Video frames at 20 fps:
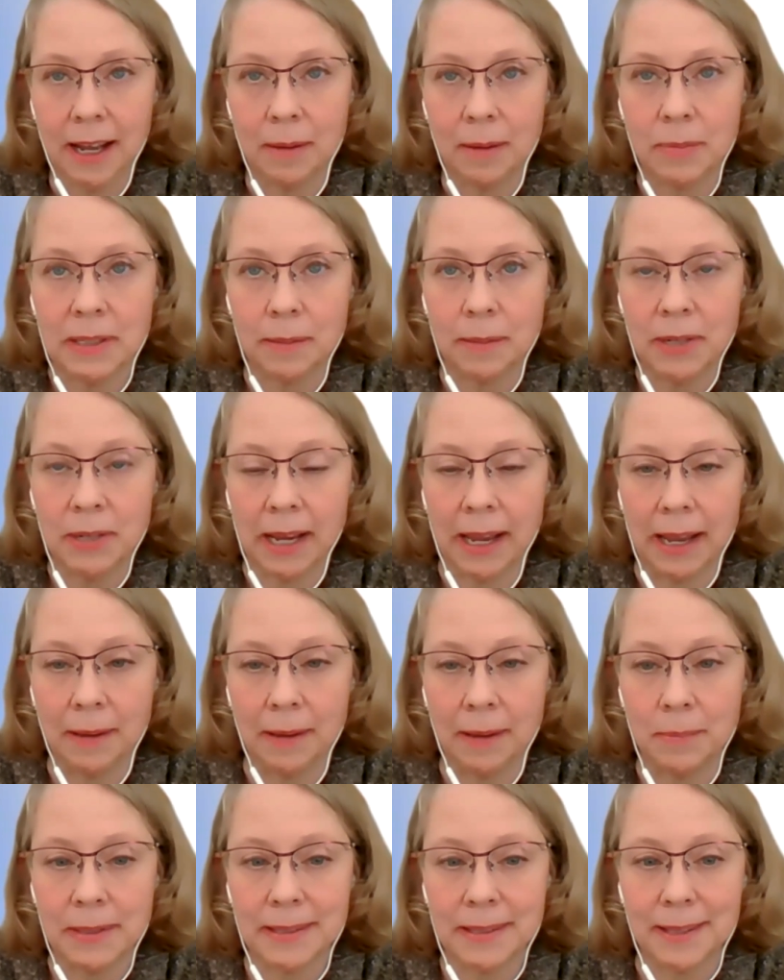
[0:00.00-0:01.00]

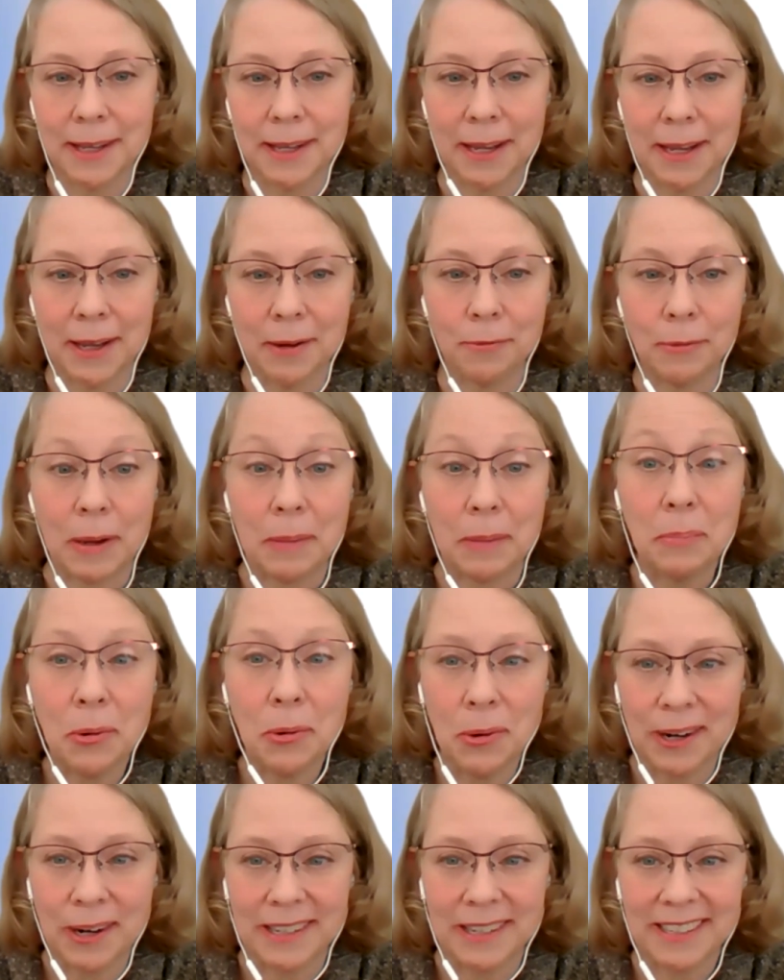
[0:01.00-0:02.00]
sometimes the
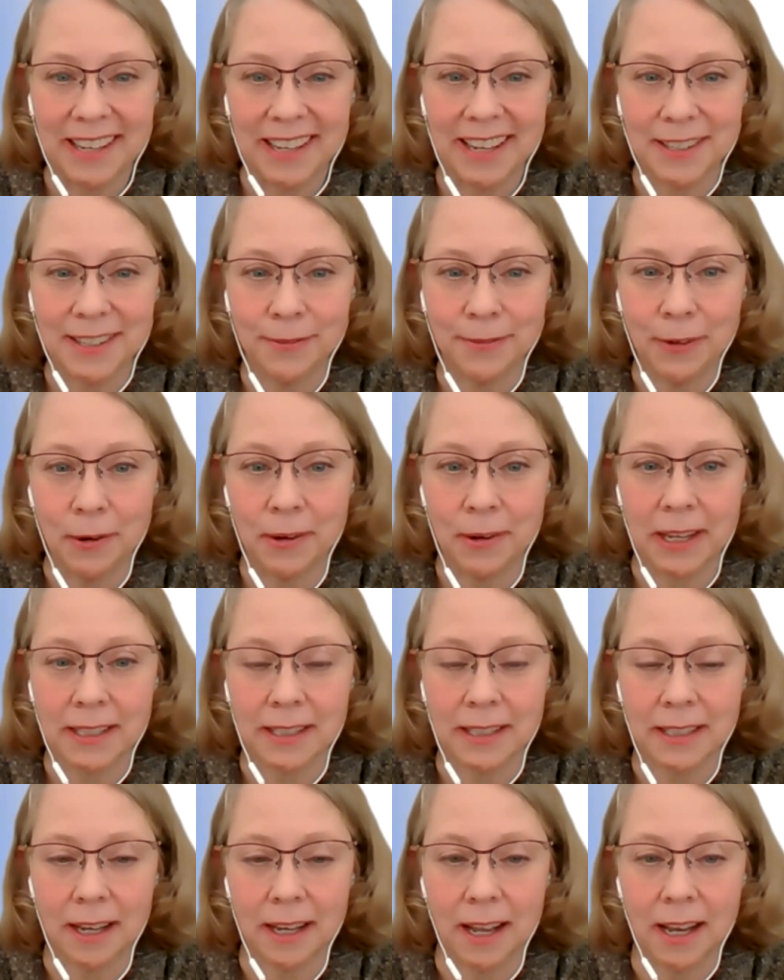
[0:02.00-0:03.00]
report is
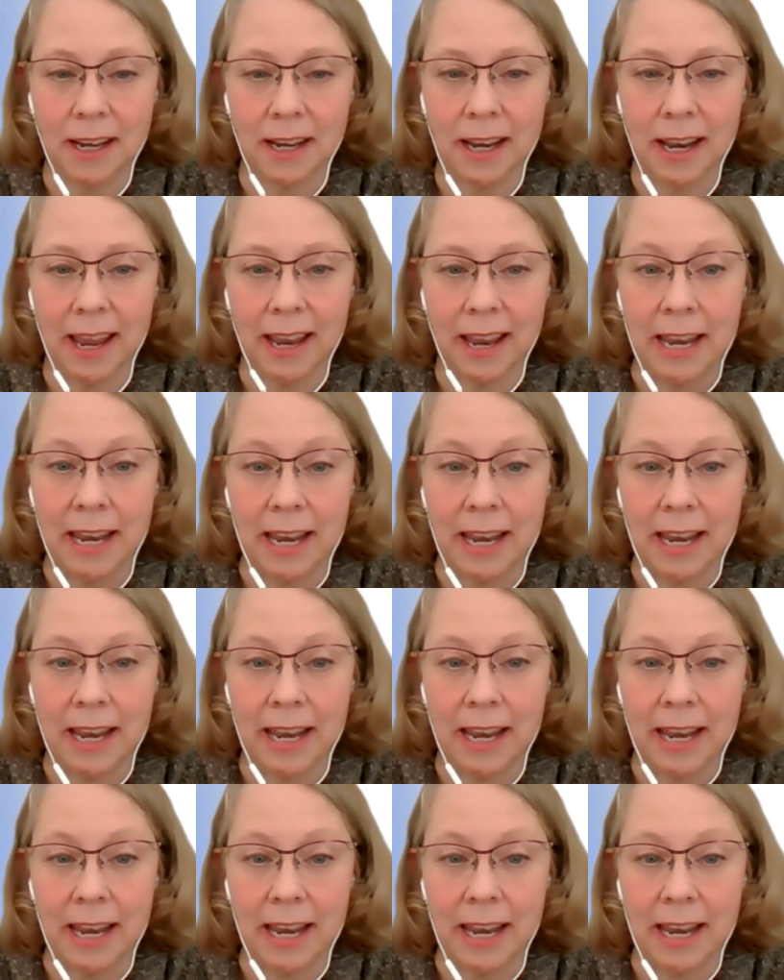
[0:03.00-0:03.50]
focused on an